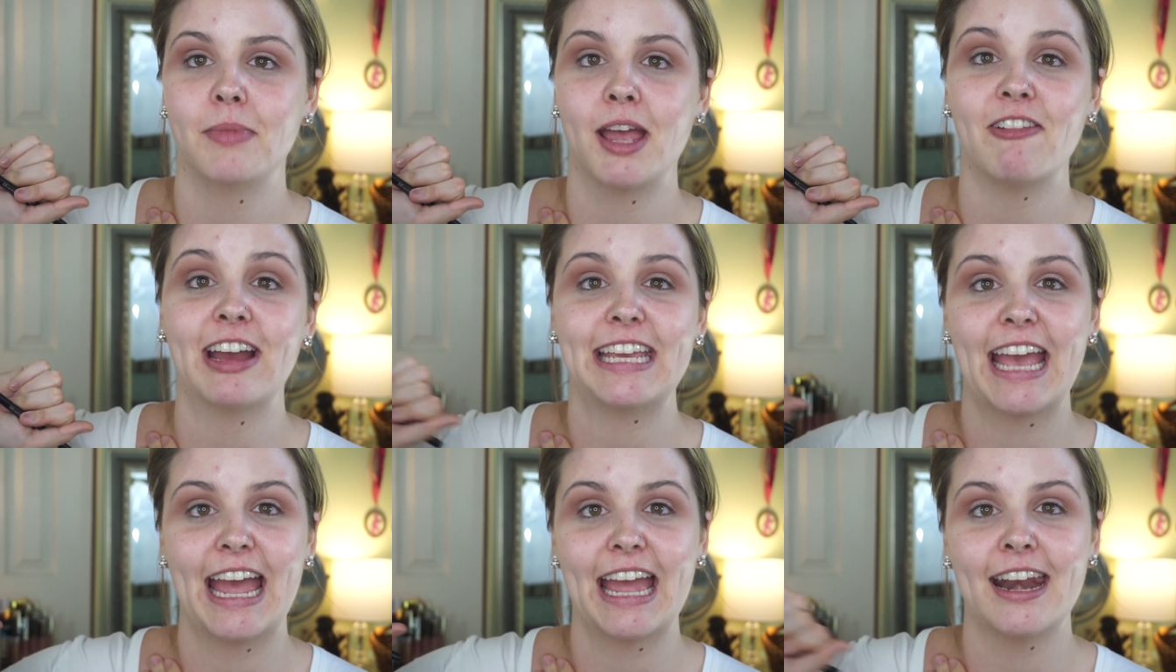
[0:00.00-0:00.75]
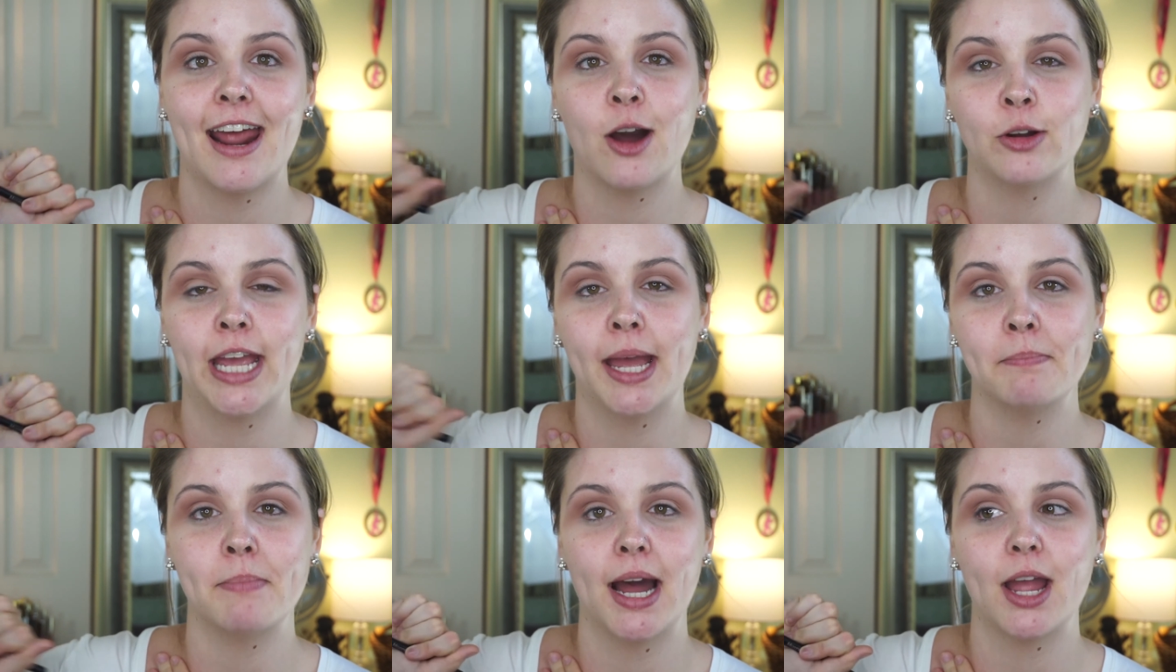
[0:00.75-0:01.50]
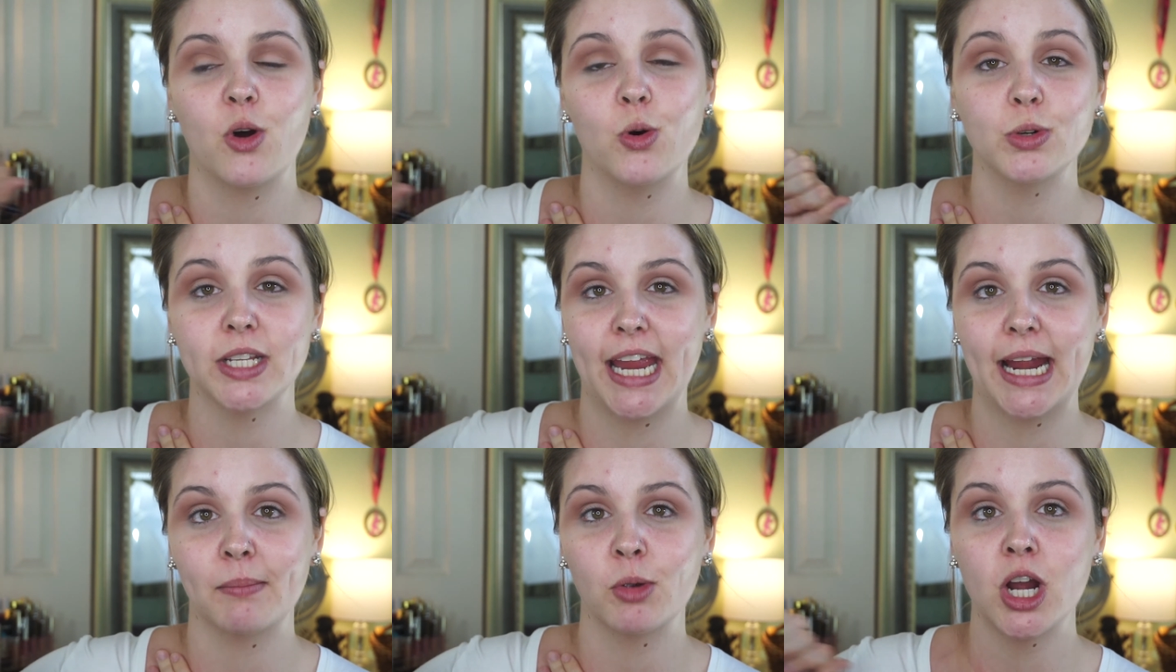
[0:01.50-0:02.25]
if I can, I'll get my old
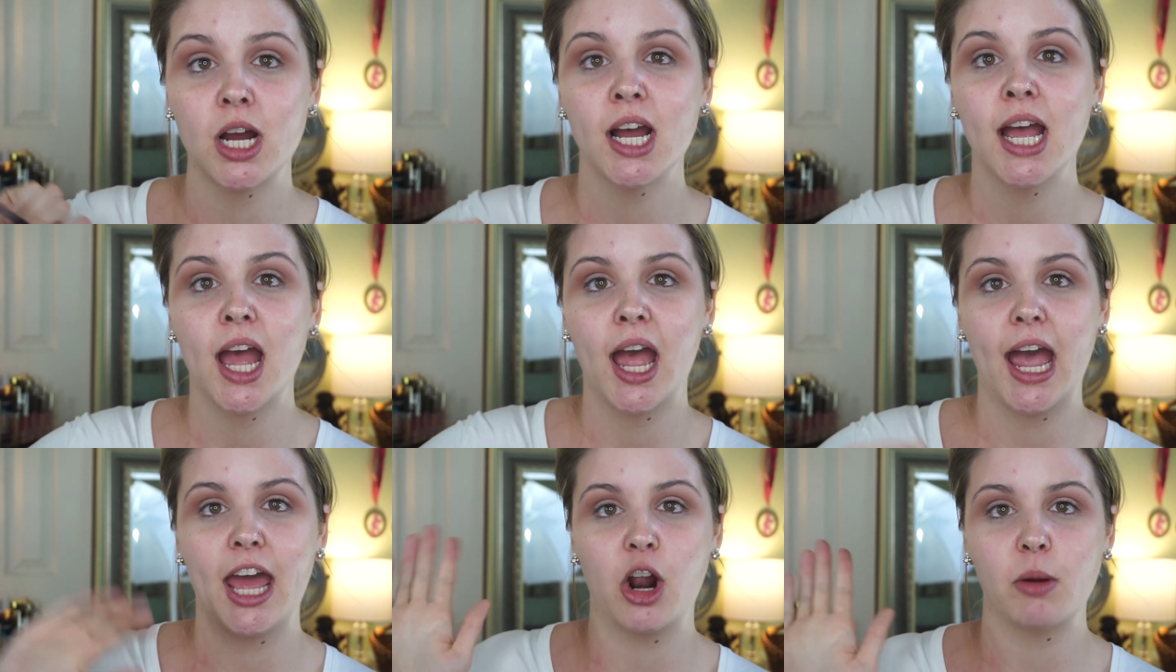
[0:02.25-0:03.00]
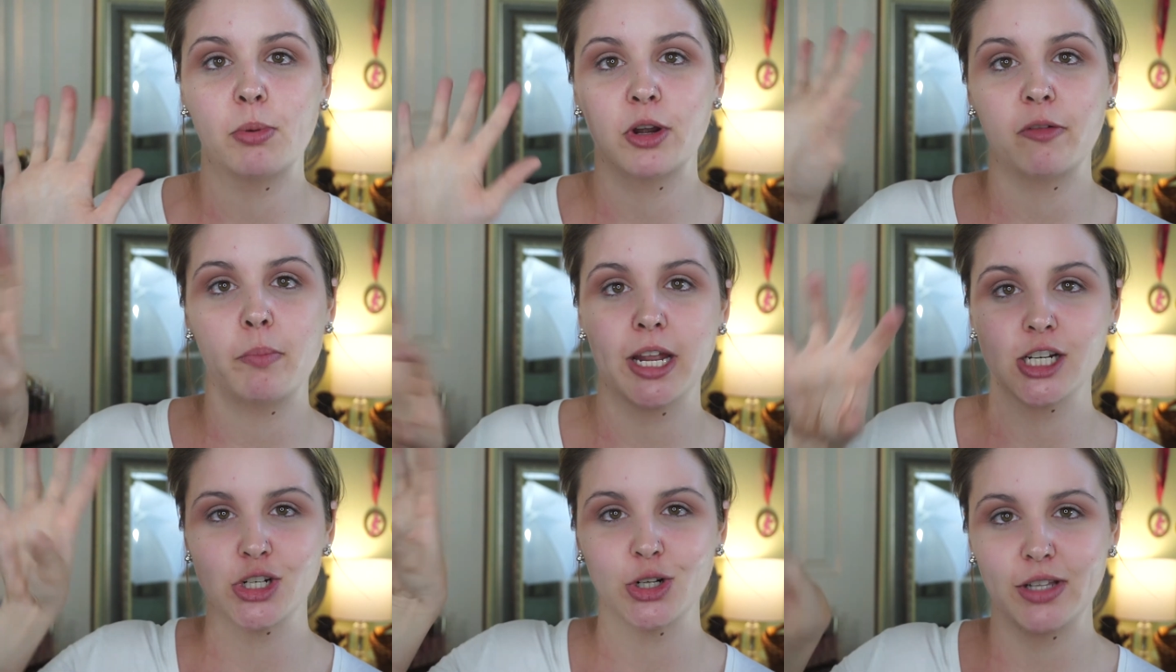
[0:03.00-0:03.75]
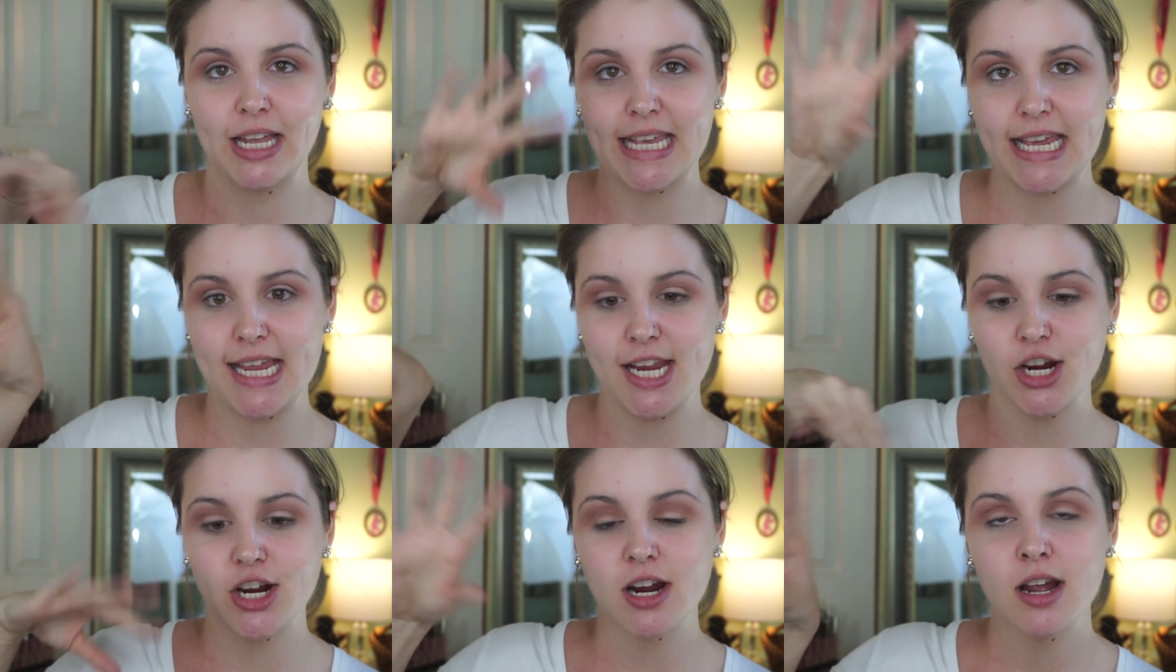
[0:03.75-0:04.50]
camera and I'll put a picture like
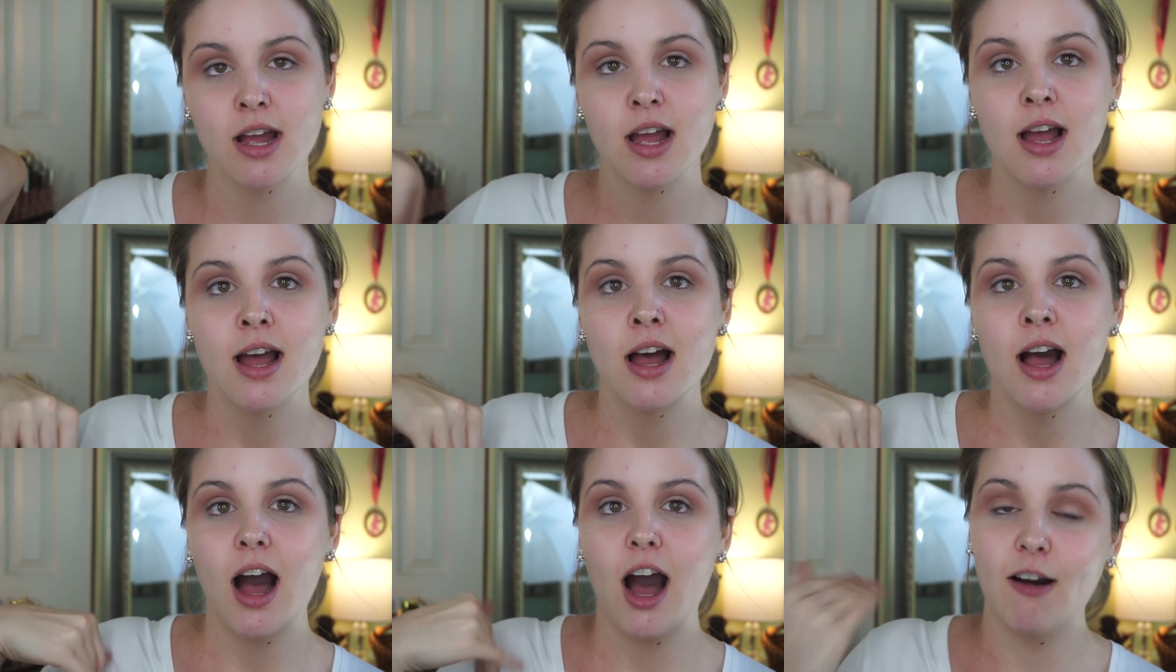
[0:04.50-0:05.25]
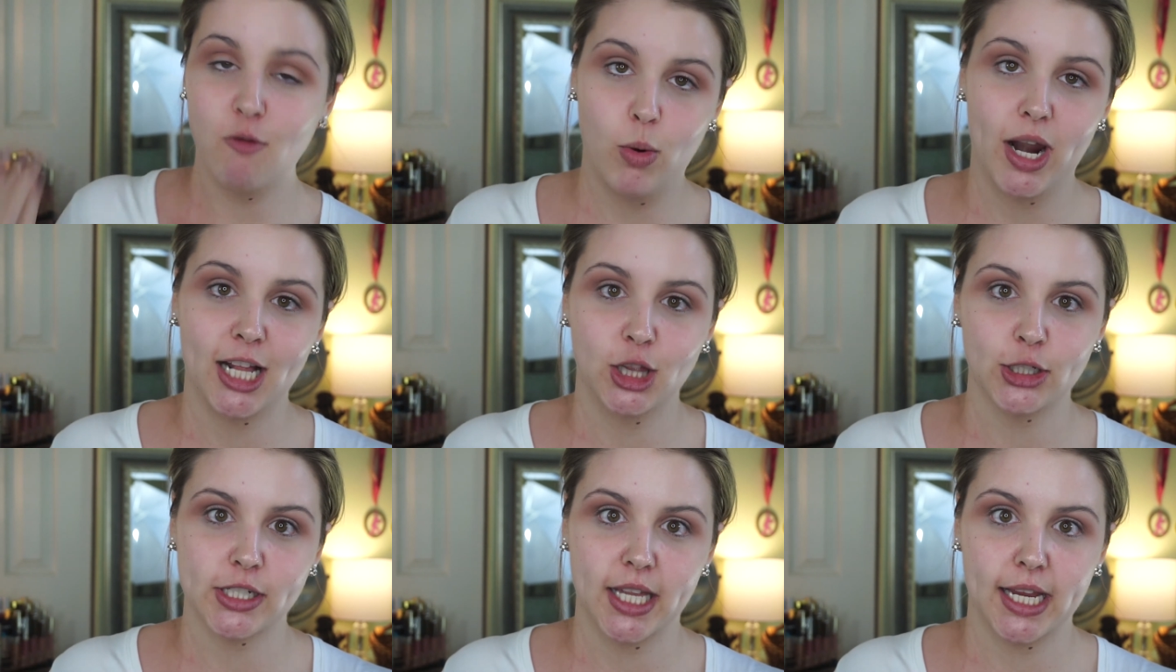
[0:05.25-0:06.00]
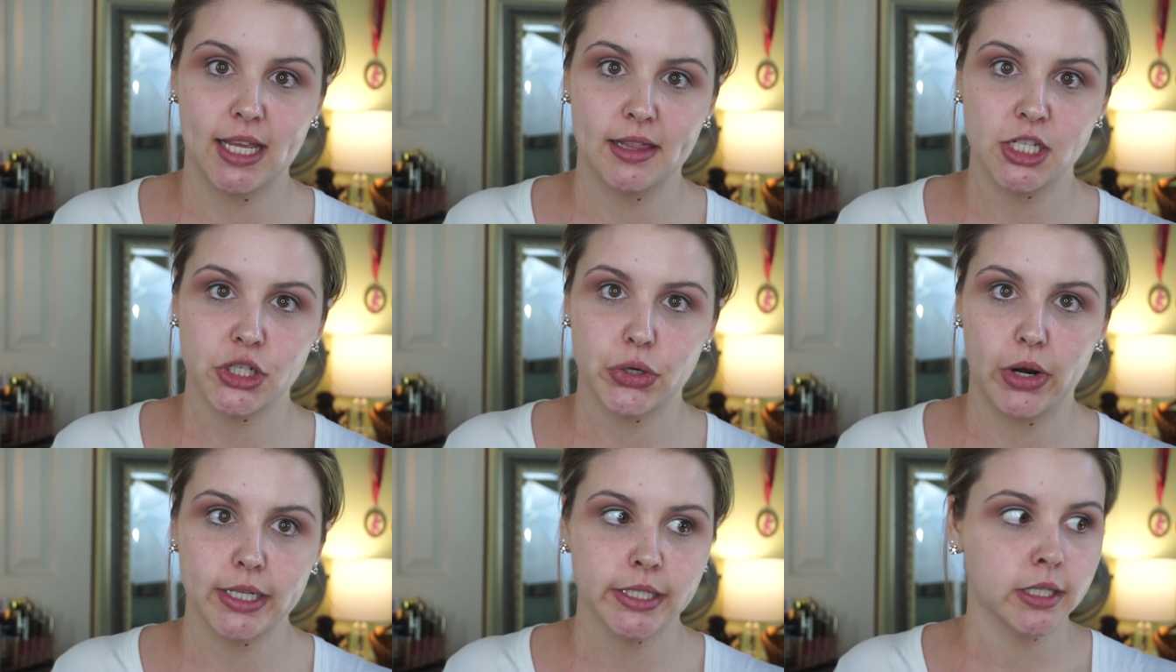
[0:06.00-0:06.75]
here of what I looked like in this
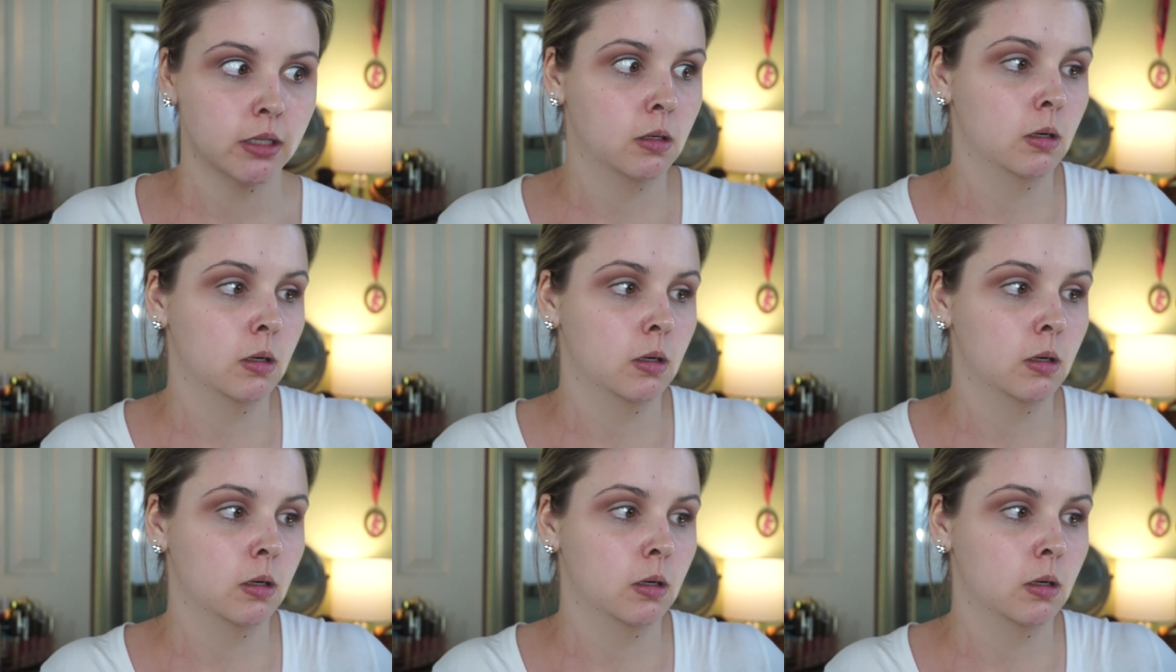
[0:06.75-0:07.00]
dress.